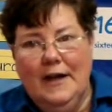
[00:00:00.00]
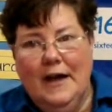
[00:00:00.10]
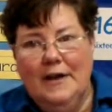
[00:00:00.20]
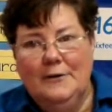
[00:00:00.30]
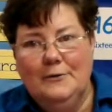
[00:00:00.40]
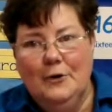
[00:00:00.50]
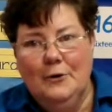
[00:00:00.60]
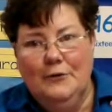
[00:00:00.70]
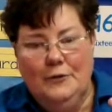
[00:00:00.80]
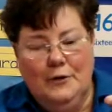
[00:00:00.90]
I don't
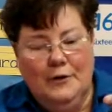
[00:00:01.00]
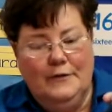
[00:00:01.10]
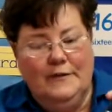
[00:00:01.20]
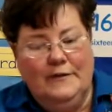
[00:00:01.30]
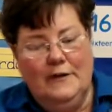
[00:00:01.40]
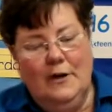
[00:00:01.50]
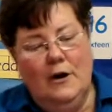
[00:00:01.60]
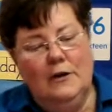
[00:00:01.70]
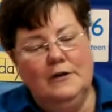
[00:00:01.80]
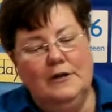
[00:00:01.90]
know if you could see
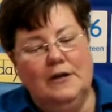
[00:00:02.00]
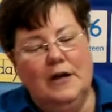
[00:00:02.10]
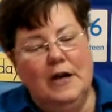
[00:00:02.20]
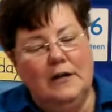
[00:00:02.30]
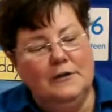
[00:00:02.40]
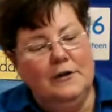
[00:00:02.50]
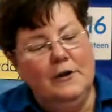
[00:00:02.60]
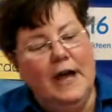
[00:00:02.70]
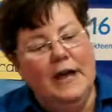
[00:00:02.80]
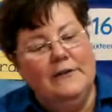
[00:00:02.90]
all of the
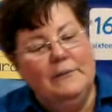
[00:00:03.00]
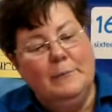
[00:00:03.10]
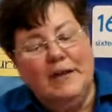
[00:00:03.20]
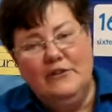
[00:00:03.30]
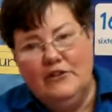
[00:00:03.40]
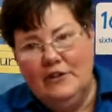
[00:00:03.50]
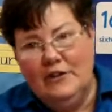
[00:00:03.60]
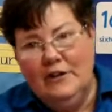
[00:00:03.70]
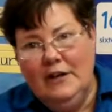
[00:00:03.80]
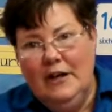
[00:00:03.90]
color and
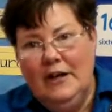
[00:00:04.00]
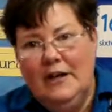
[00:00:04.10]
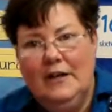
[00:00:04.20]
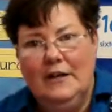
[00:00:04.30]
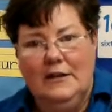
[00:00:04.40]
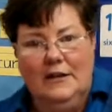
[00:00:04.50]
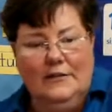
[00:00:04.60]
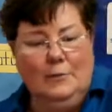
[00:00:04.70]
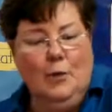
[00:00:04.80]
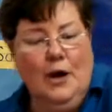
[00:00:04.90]
dimension in
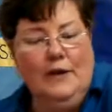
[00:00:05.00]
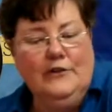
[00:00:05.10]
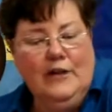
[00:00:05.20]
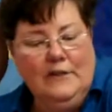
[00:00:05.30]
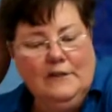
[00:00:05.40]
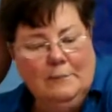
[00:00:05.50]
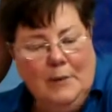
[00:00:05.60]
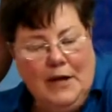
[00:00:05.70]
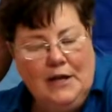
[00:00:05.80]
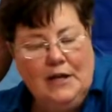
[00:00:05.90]
this project,
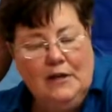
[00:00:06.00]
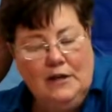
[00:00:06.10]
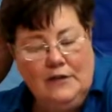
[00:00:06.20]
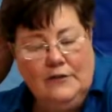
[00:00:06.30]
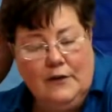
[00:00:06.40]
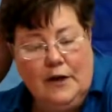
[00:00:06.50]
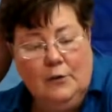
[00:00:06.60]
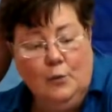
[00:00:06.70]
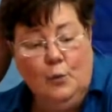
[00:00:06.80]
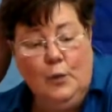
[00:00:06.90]
but it is a
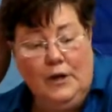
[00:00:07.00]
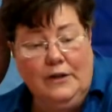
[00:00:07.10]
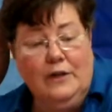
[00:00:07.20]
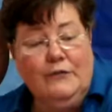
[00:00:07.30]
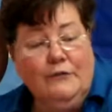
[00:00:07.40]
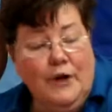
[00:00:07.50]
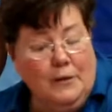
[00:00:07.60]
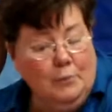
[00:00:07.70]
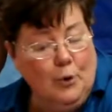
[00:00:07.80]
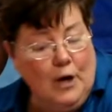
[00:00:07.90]
really
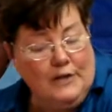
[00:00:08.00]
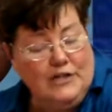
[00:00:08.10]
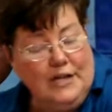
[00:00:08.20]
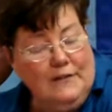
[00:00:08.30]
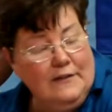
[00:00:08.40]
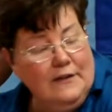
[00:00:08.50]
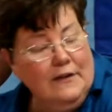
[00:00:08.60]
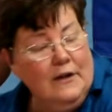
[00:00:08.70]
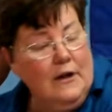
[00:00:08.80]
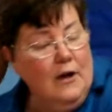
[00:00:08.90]
fun project.
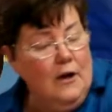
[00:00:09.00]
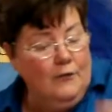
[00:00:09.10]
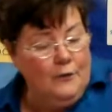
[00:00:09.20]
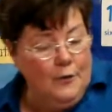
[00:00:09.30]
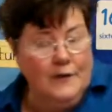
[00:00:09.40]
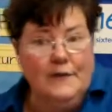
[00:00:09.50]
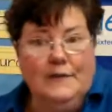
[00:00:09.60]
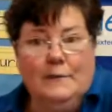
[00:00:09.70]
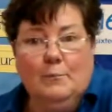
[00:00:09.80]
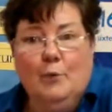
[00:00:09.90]
For
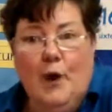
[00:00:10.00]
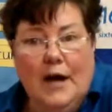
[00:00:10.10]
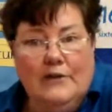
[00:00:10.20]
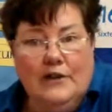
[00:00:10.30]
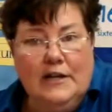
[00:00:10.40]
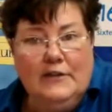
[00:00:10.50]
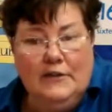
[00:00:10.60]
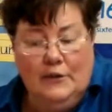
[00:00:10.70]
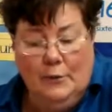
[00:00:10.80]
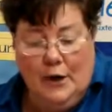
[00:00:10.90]
this
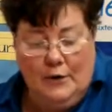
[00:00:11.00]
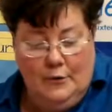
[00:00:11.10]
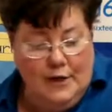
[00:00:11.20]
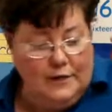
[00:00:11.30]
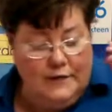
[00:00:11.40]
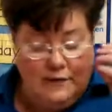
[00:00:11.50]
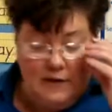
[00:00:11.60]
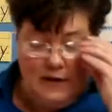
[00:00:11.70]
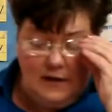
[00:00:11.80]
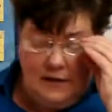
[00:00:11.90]
project, you are going to
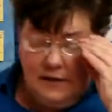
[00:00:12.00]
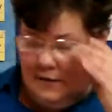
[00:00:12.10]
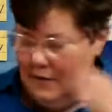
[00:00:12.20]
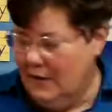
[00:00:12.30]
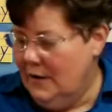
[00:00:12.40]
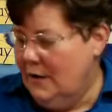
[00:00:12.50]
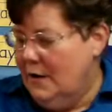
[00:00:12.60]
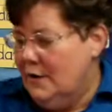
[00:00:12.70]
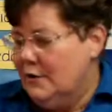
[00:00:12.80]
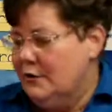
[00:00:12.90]
need
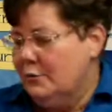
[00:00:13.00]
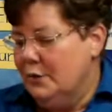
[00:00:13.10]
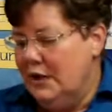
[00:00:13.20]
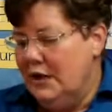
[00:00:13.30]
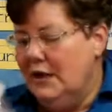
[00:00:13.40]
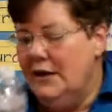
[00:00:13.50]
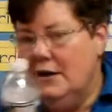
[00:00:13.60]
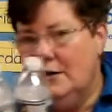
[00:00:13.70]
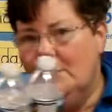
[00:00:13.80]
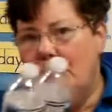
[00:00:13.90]
3
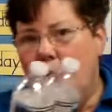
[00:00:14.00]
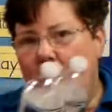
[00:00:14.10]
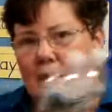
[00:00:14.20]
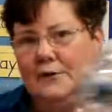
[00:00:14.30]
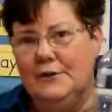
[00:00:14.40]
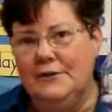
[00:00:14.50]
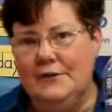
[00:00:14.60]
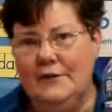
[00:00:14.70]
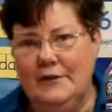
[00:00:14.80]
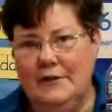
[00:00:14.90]

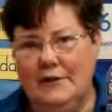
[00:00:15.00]
bottles